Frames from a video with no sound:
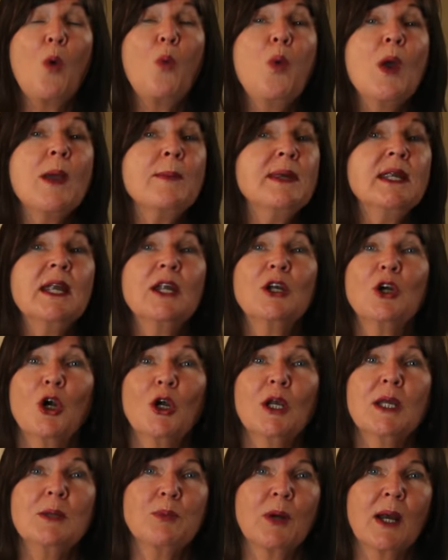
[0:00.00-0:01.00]
Women in
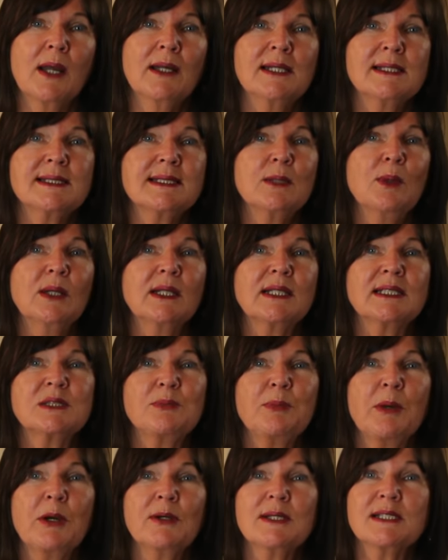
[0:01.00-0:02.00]
early pregnancy will
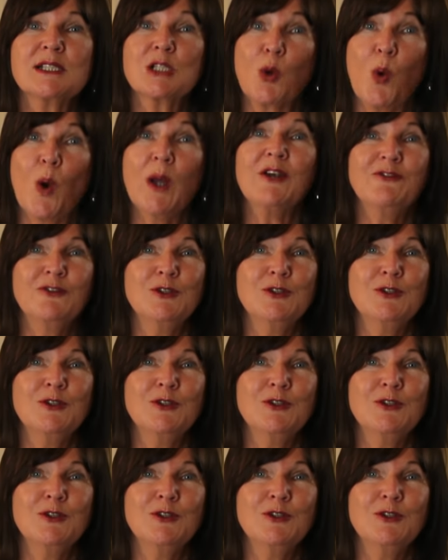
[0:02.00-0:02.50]
experience quite a